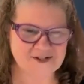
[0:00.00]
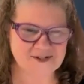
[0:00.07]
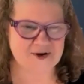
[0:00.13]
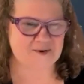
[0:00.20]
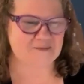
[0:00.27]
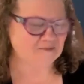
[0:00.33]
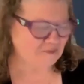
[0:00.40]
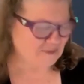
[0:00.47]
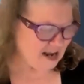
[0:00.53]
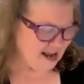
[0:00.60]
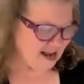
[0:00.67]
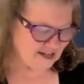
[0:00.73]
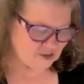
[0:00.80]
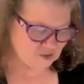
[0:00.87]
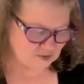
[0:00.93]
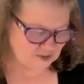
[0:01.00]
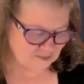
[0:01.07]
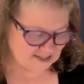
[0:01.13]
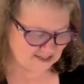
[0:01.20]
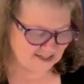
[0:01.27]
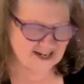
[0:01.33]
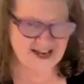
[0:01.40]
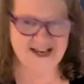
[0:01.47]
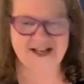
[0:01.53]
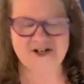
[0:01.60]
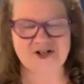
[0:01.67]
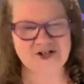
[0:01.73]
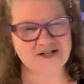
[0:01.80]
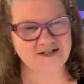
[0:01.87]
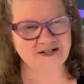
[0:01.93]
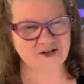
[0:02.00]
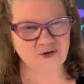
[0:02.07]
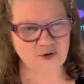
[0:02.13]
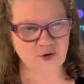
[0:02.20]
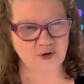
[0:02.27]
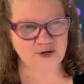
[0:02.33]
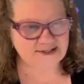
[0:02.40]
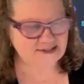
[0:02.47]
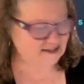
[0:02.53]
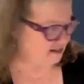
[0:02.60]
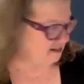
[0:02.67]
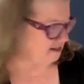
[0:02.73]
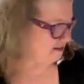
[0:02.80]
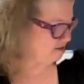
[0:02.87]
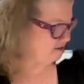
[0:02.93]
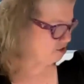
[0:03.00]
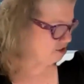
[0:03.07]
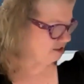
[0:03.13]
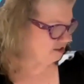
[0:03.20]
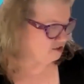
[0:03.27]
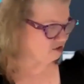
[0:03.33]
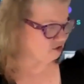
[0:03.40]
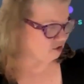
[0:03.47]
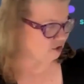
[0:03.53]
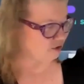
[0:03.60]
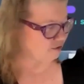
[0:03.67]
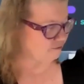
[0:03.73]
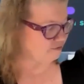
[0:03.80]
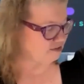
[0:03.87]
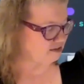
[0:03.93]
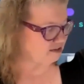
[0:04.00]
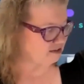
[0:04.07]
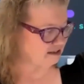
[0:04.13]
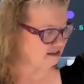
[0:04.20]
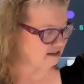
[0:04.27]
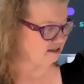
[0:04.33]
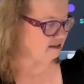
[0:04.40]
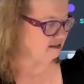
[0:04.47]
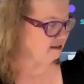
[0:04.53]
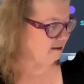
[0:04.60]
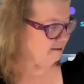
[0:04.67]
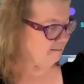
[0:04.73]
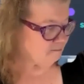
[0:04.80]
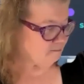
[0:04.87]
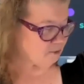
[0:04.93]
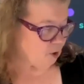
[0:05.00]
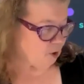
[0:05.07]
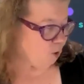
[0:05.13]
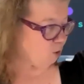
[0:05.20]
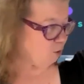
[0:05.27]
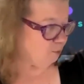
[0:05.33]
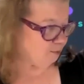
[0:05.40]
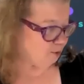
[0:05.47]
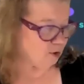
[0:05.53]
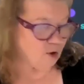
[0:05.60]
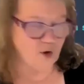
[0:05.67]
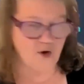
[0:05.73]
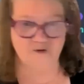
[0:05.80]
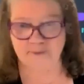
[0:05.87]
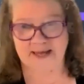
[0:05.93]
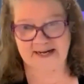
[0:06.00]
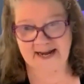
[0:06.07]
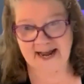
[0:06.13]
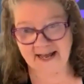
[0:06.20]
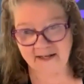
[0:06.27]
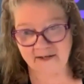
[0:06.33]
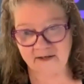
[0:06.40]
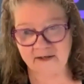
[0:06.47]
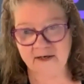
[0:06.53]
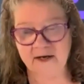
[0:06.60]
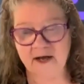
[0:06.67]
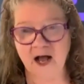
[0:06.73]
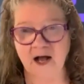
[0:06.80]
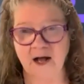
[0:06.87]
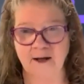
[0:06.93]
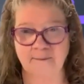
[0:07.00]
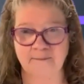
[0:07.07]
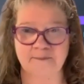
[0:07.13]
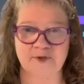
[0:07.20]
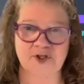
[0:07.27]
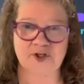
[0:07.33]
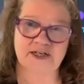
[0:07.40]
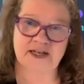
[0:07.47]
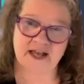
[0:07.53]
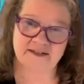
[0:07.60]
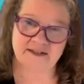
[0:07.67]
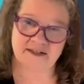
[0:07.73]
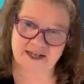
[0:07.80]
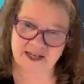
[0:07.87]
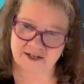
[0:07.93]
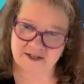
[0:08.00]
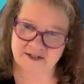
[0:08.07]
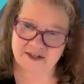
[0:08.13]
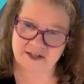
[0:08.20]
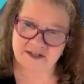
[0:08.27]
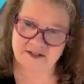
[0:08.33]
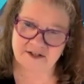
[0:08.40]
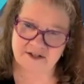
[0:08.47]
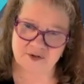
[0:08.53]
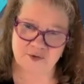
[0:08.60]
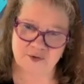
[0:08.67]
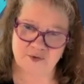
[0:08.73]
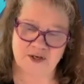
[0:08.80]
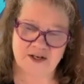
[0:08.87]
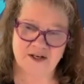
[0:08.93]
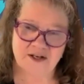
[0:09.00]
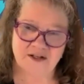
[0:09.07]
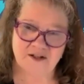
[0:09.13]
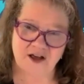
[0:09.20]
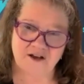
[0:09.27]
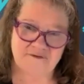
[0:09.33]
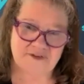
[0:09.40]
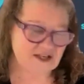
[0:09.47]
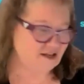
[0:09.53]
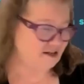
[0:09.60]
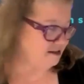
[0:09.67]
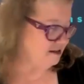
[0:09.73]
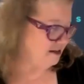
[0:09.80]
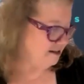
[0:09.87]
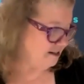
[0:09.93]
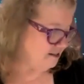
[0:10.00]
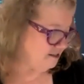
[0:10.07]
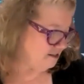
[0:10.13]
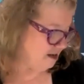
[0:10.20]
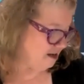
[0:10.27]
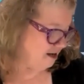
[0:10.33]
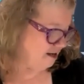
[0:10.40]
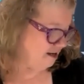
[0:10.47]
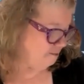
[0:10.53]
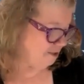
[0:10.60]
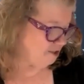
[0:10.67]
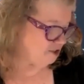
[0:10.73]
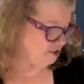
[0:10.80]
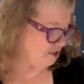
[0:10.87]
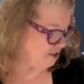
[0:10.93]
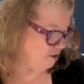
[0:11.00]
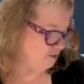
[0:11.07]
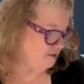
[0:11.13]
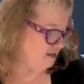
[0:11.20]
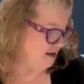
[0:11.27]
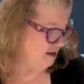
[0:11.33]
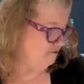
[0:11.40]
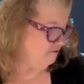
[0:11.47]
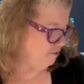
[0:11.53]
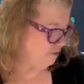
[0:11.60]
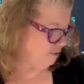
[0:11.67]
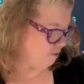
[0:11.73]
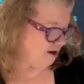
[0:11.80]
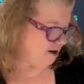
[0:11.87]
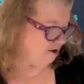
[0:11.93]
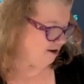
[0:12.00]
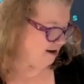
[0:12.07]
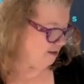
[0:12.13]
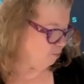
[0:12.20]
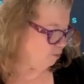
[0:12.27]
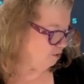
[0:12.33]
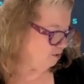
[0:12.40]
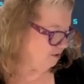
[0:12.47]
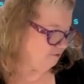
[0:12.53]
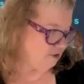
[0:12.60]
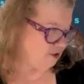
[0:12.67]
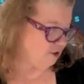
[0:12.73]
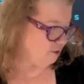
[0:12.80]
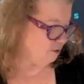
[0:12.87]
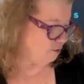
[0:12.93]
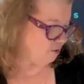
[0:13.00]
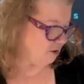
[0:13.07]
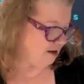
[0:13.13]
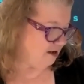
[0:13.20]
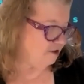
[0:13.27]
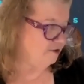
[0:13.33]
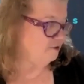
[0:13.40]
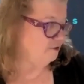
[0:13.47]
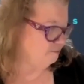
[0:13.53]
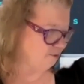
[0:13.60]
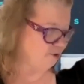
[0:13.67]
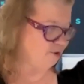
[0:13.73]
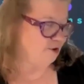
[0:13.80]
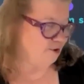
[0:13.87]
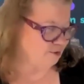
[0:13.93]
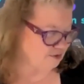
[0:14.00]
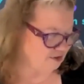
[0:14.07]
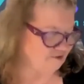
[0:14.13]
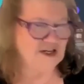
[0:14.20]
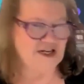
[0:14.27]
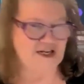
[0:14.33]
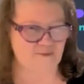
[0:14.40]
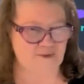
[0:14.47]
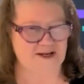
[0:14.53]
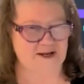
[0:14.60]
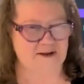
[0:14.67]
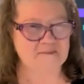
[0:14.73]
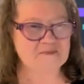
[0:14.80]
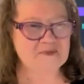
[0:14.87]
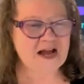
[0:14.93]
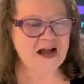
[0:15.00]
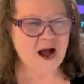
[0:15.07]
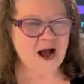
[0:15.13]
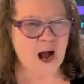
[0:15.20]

Knaster is with me today, and she's in New York City. She serves the whole borough of Manhattan. She has a tendency to love the East Side, but she goes everywhere and will even go other boroughs if need be.